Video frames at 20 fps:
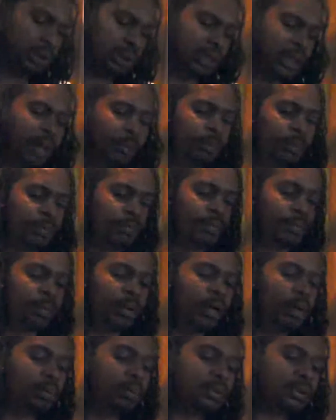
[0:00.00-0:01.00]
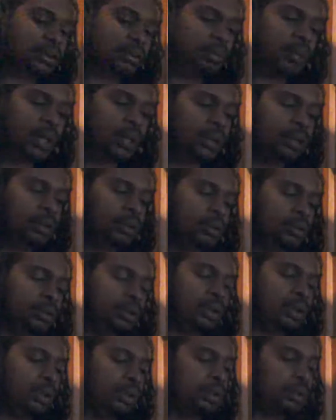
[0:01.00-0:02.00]
stop you from helping somebody. You know what
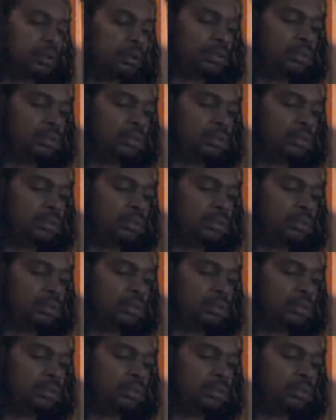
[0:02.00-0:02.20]
I'm saying?